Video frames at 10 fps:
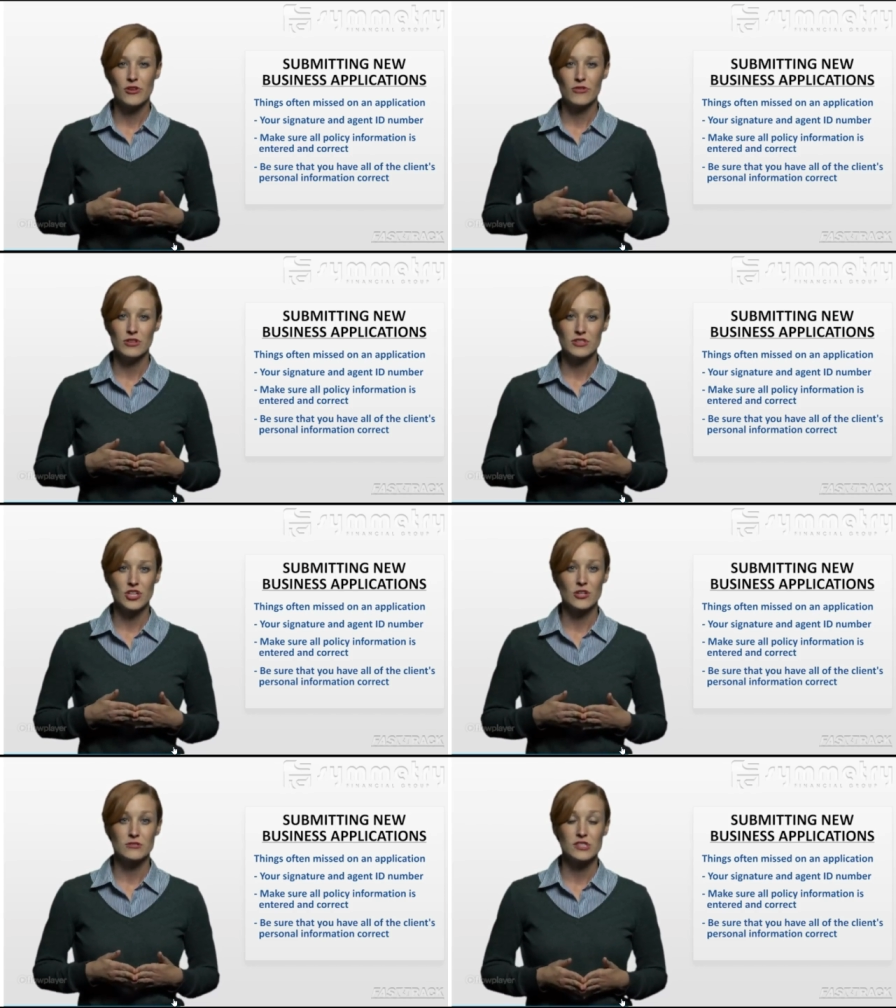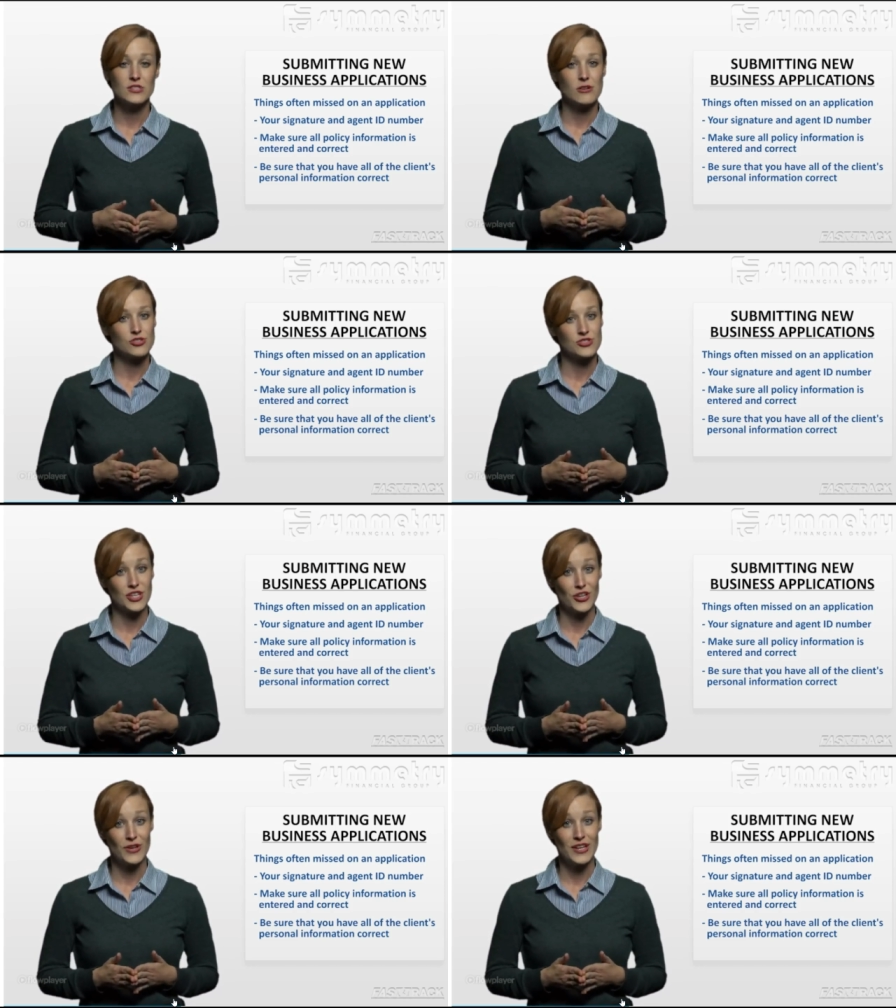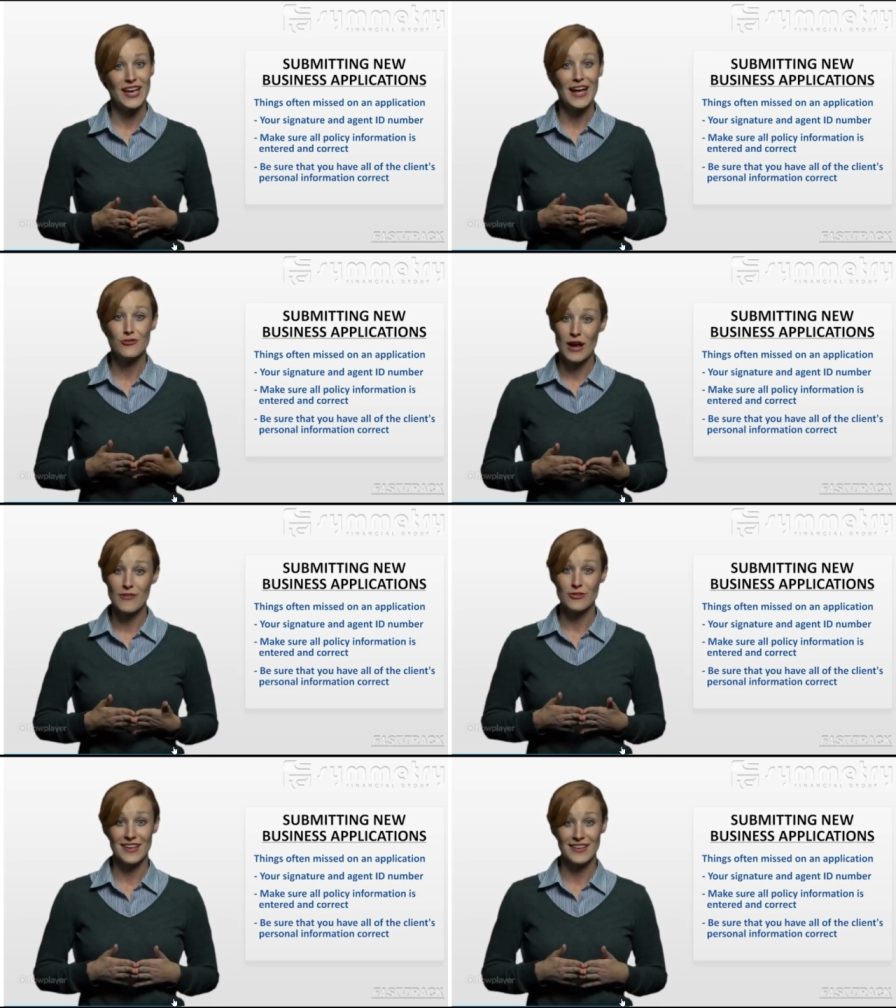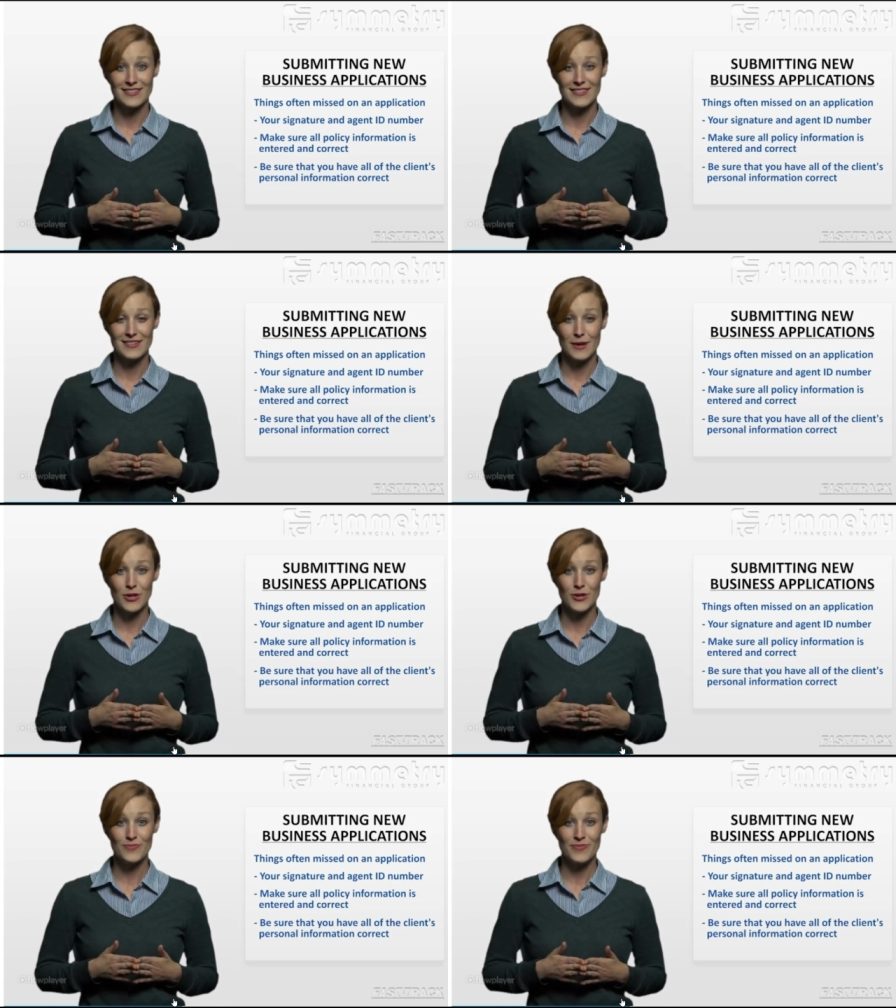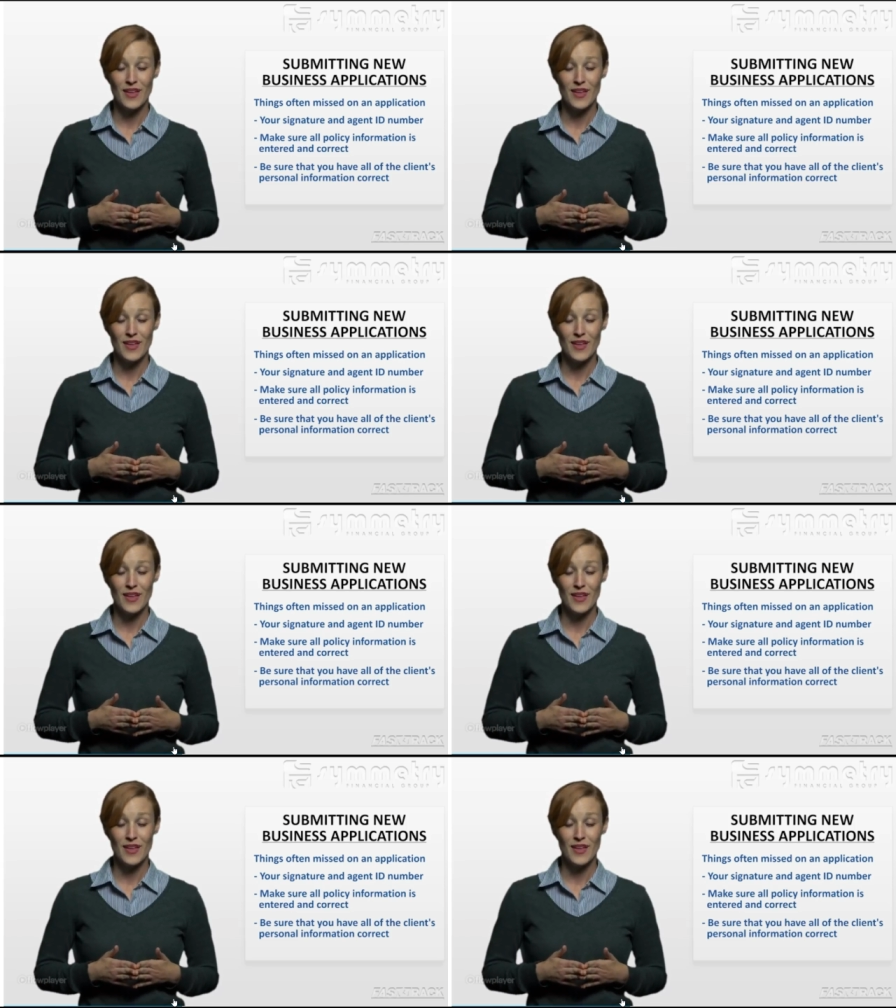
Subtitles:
overlooked are Social Security and driver's license number,